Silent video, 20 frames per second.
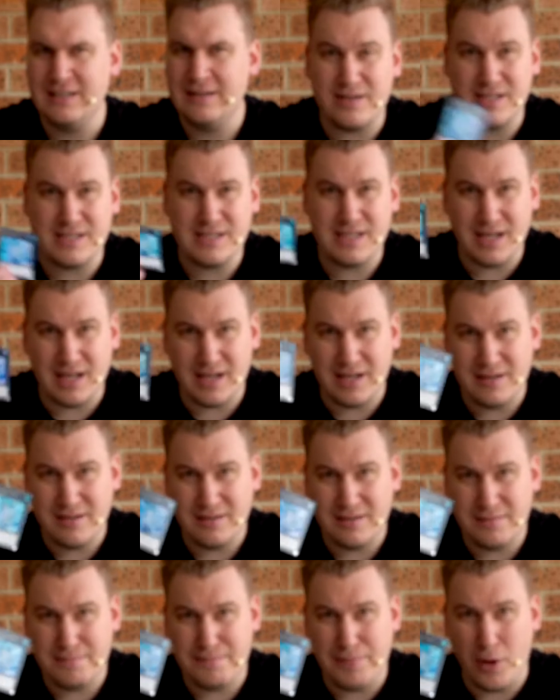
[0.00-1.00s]
This card,
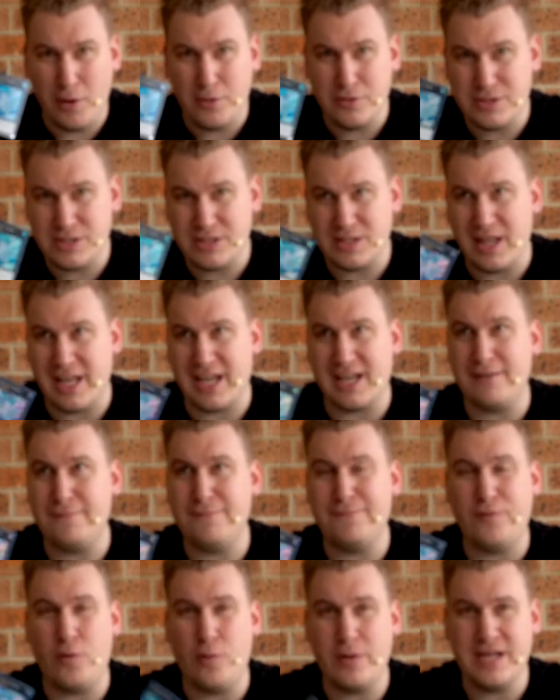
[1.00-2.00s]
post like
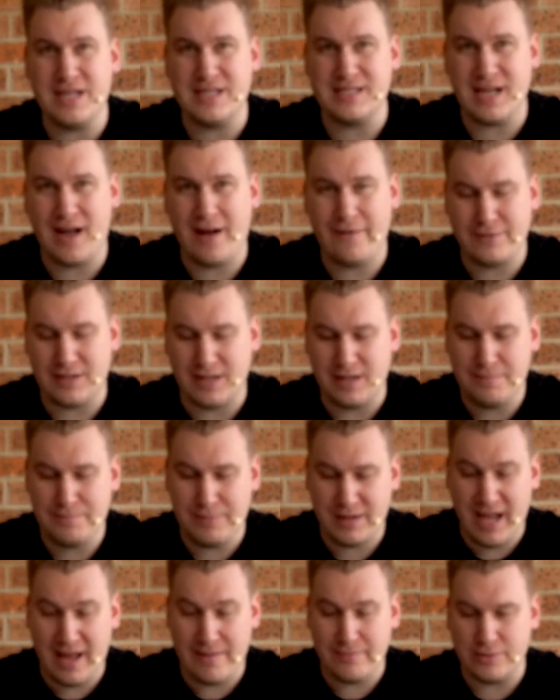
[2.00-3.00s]
4 years after,
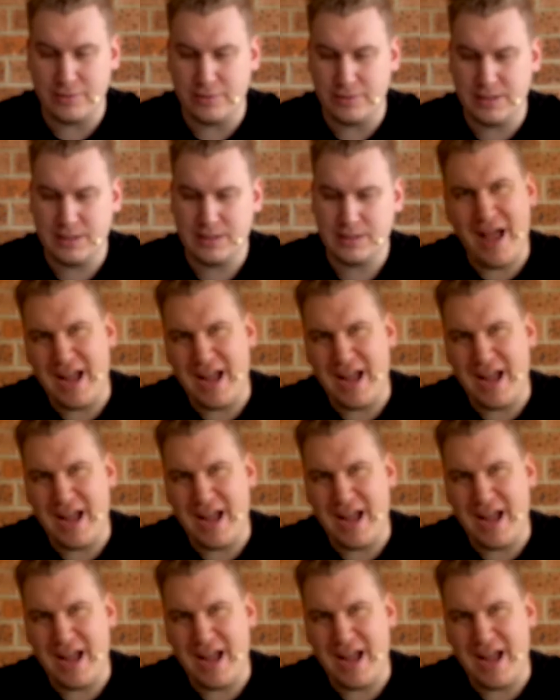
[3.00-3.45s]
became good.